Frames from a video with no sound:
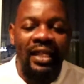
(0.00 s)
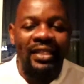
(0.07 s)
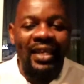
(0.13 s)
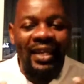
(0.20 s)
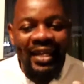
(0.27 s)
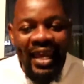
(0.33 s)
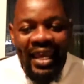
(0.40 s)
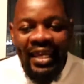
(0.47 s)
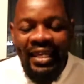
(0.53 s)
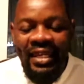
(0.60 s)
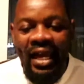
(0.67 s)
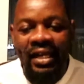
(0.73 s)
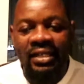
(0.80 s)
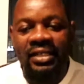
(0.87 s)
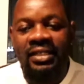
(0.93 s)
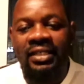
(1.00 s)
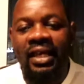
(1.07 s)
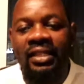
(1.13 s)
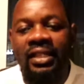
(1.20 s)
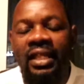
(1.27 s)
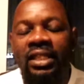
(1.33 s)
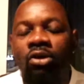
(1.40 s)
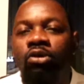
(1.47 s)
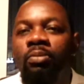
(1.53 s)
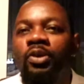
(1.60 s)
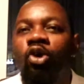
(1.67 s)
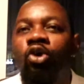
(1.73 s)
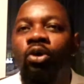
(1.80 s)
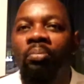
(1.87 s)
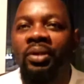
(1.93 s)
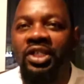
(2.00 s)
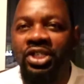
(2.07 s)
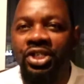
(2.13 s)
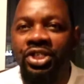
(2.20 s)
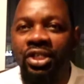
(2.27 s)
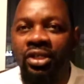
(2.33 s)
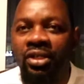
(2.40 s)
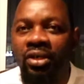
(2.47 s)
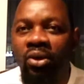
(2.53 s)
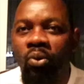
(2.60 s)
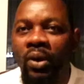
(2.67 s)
the lady understands that there will be a competition.